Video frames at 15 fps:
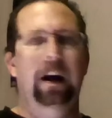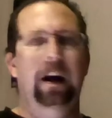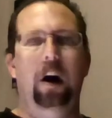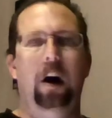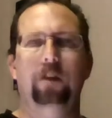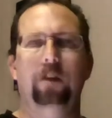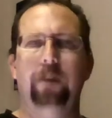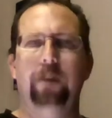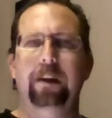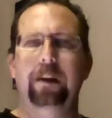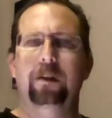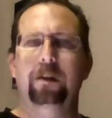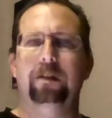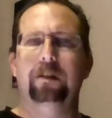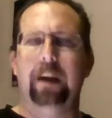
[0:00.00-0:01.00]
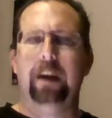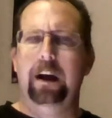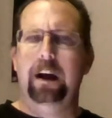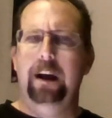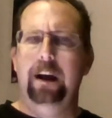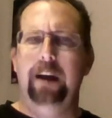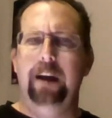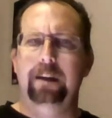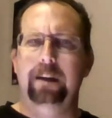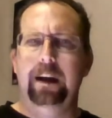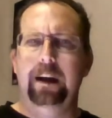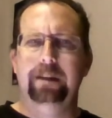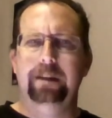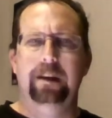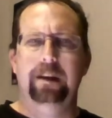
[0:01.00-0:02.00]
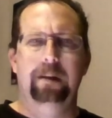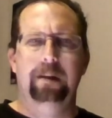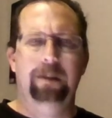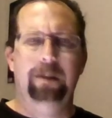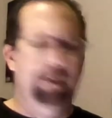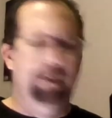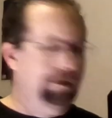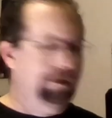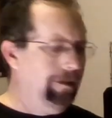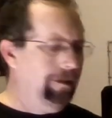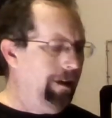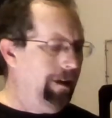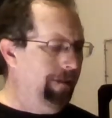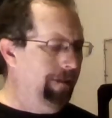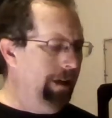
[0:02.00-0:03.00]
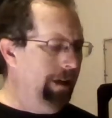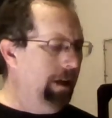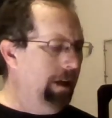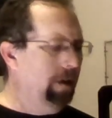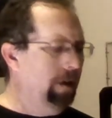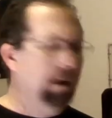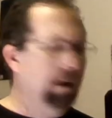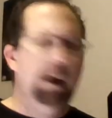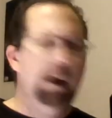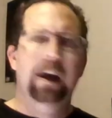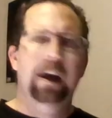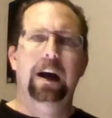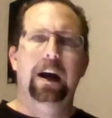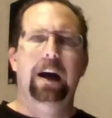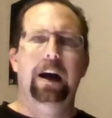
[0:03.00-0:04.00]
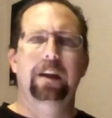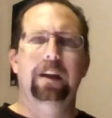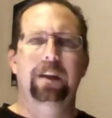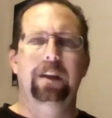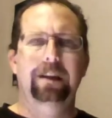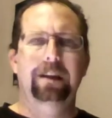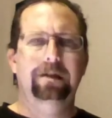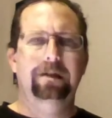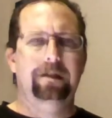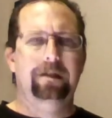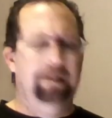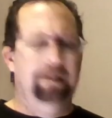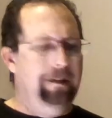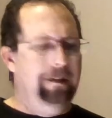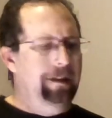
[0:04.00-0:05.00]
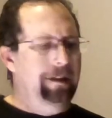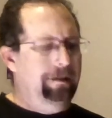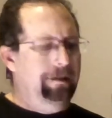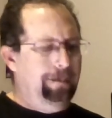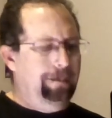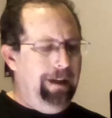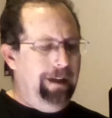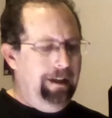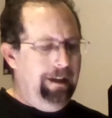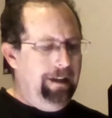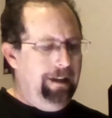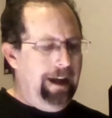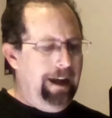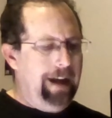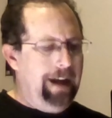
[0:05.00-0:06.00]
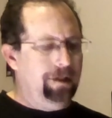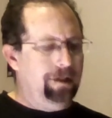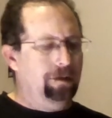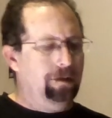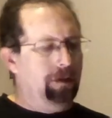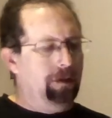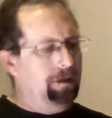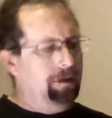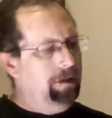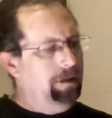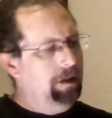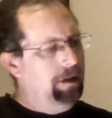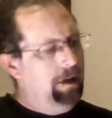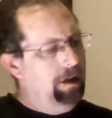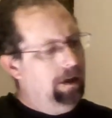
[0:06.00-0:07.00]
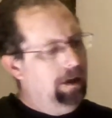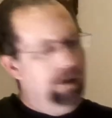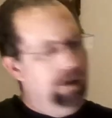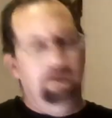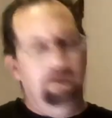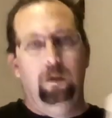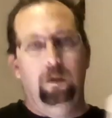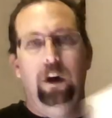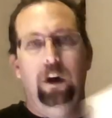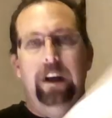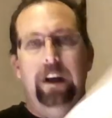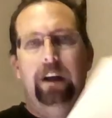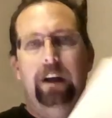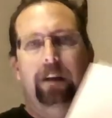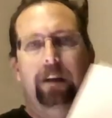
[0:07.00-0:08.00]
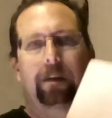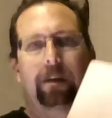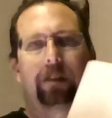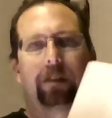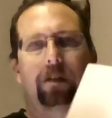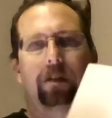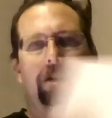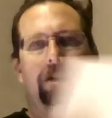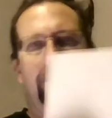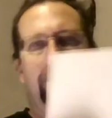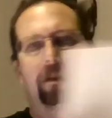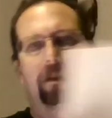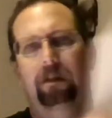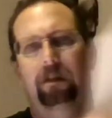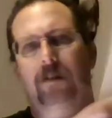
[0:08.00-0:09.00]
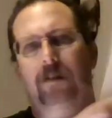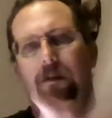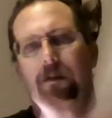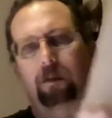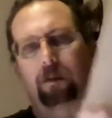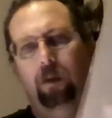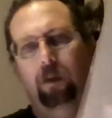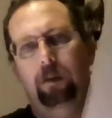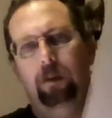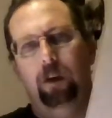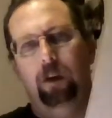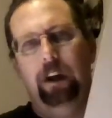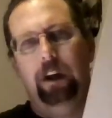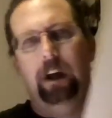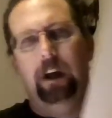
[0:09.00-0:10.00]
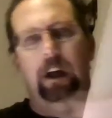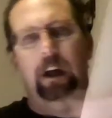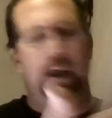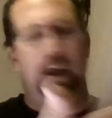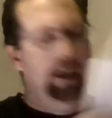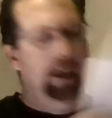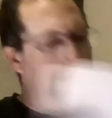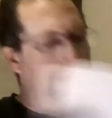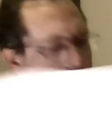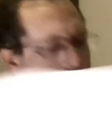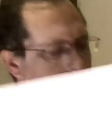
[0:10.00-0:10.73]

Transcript: Also, I noticed, like I think I had said in a previous video, this being the actual wood. I mean, this is wood, and